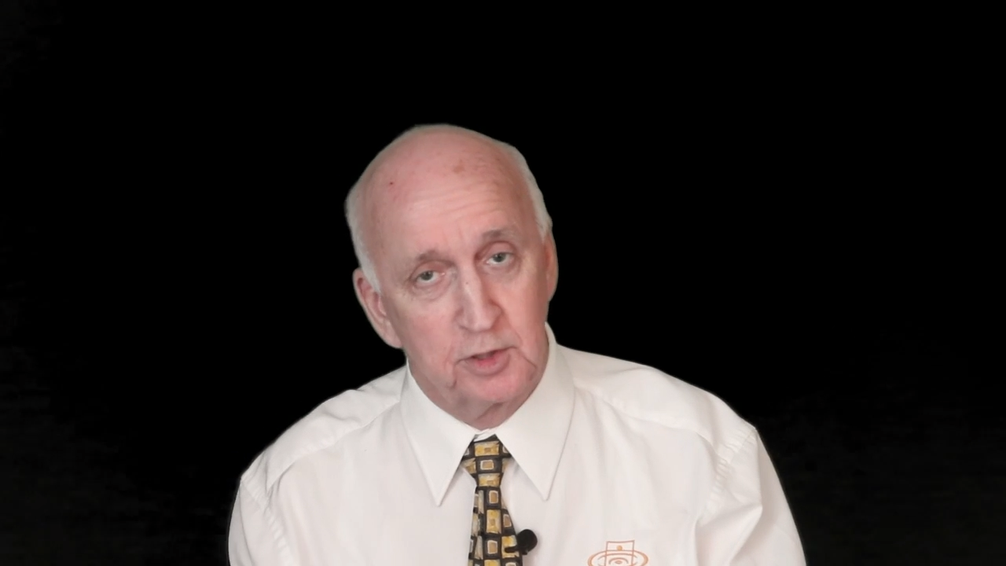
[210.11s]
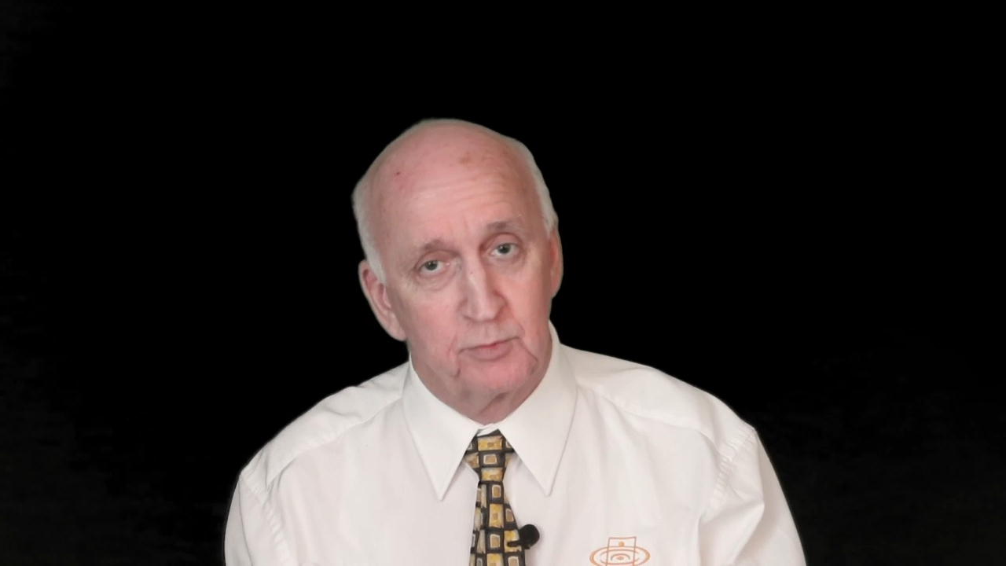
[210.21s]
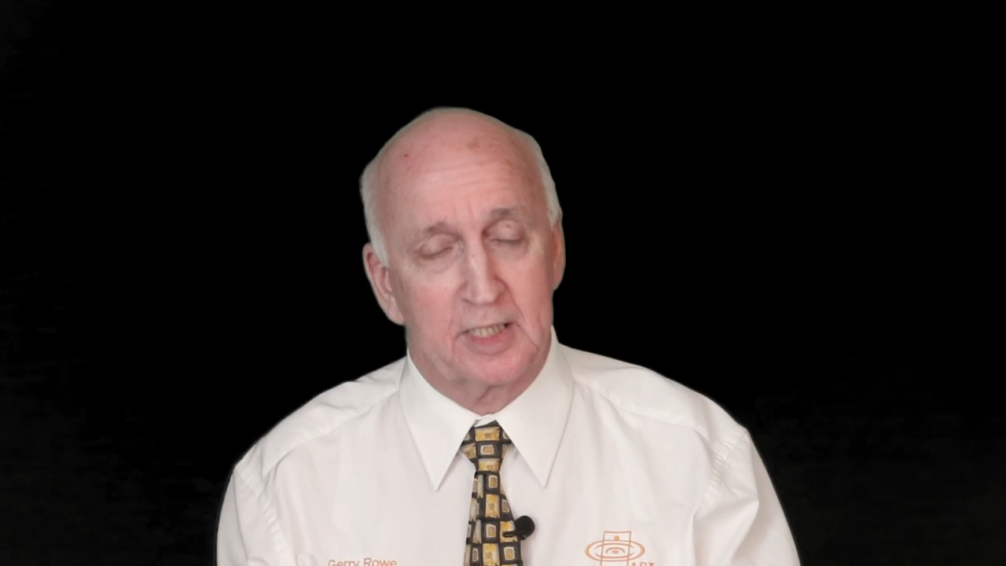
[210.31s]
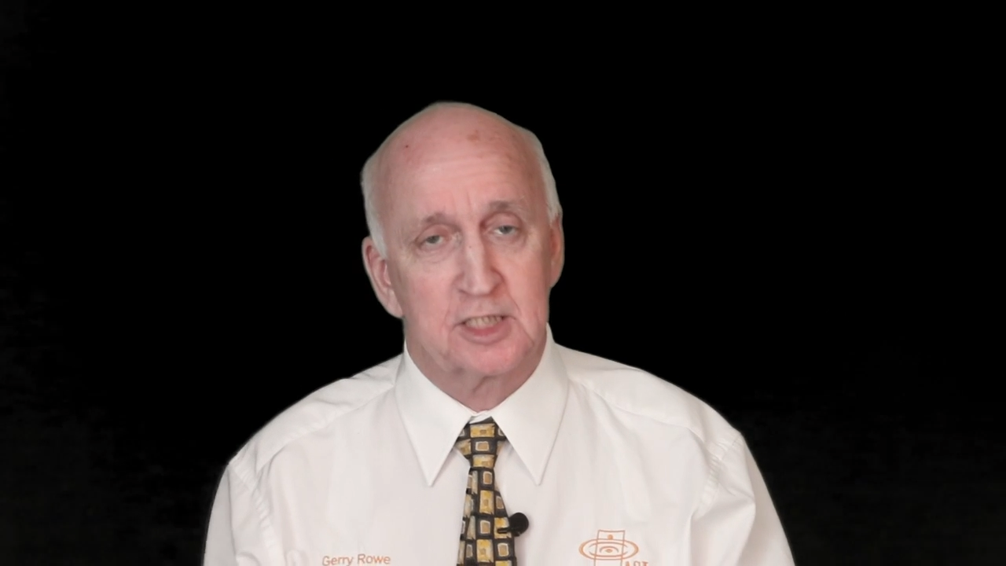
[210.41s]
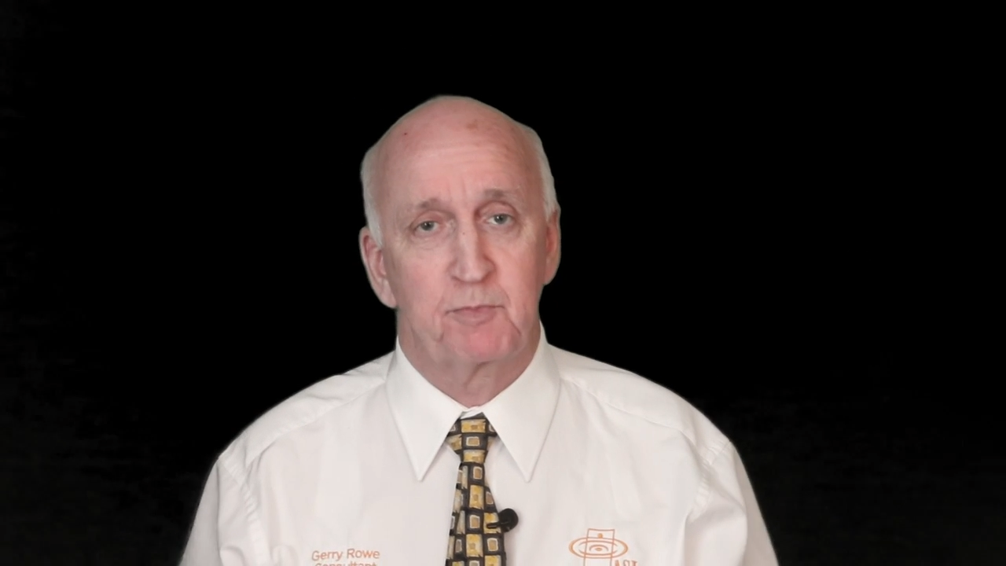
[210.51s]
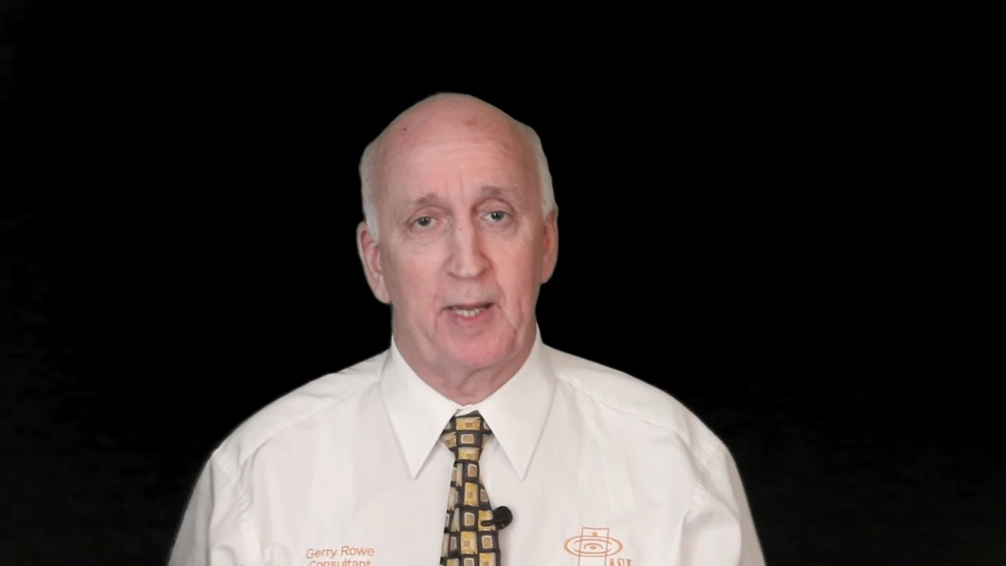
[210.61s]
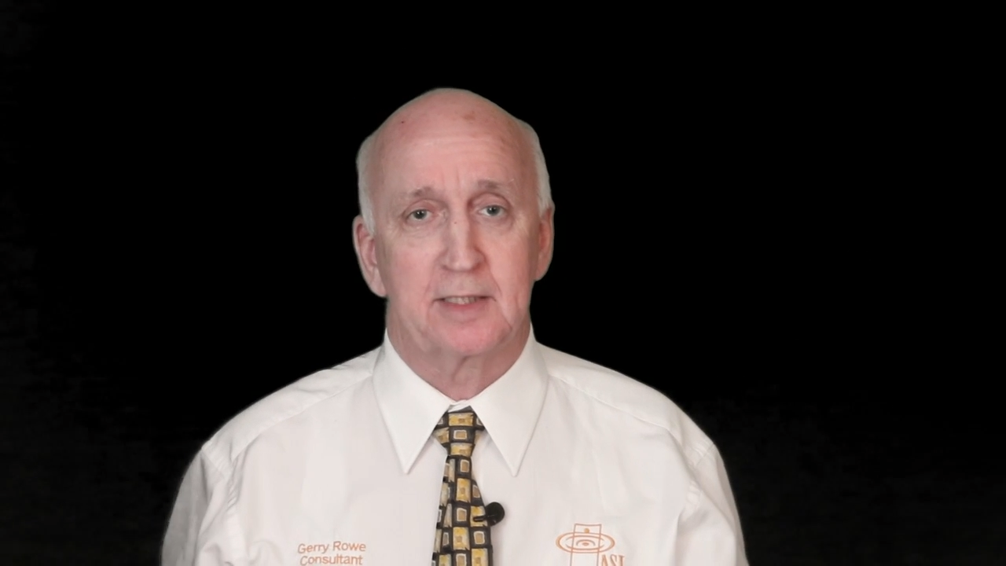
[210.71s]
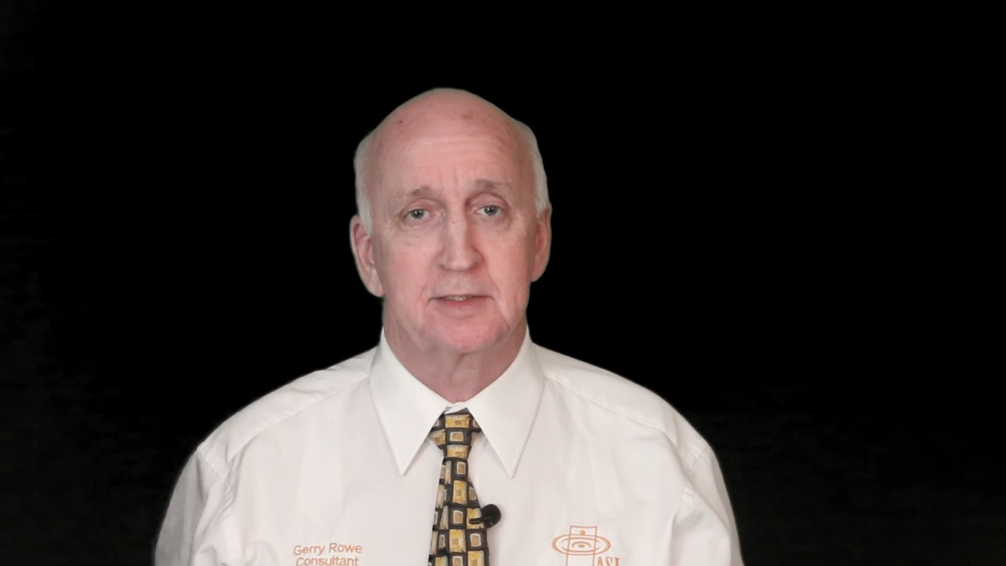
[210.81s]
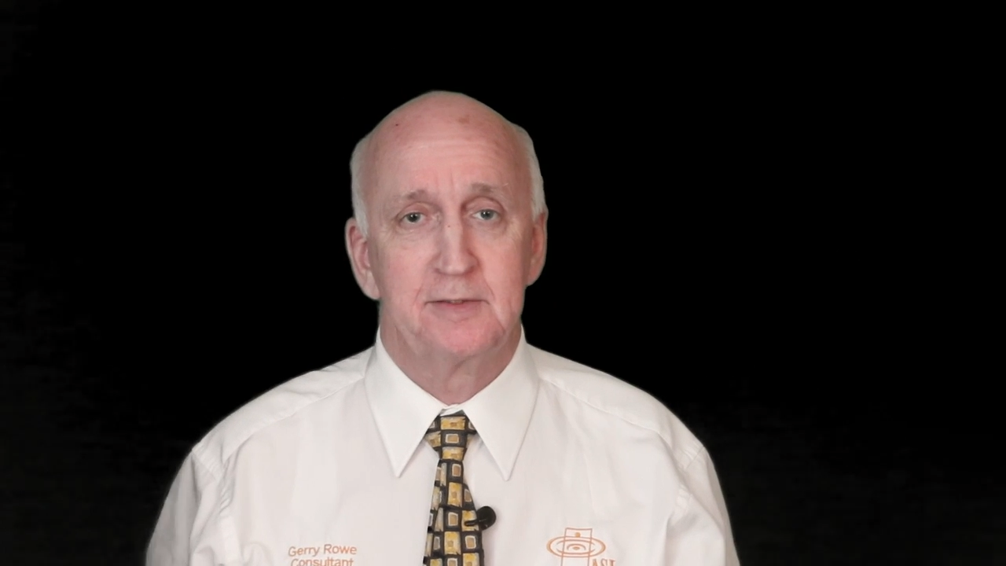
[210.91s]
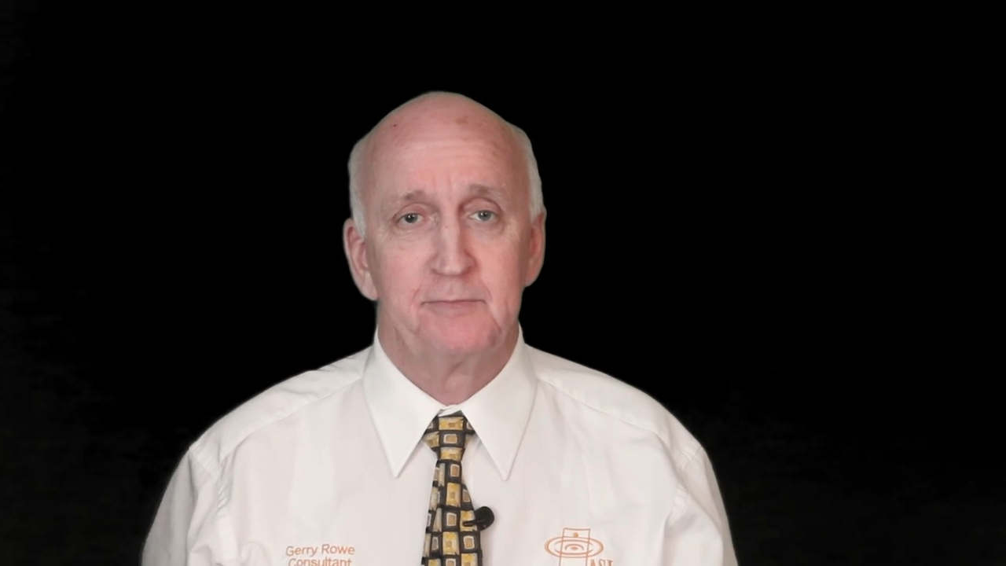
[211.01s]
you'd
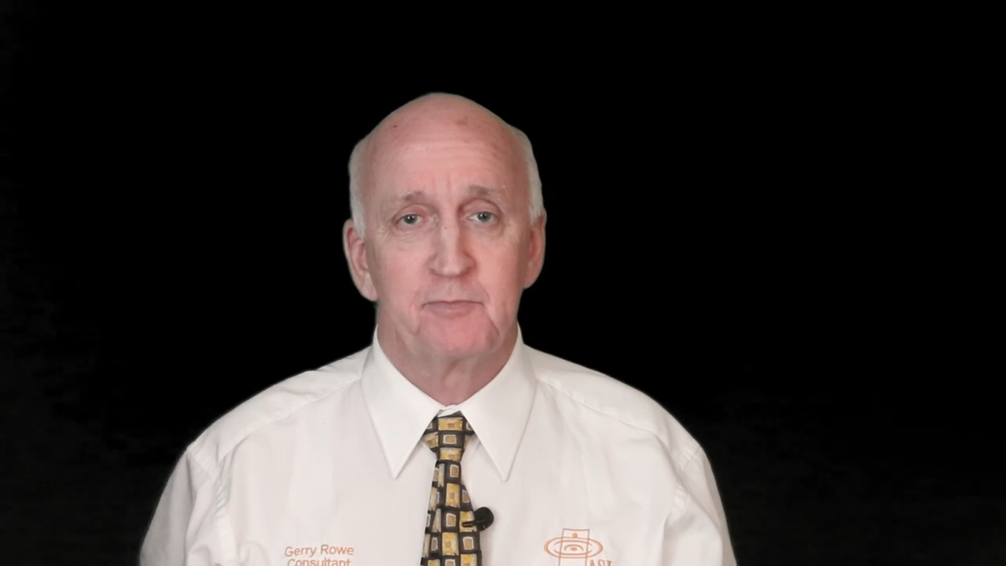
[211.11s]
expect.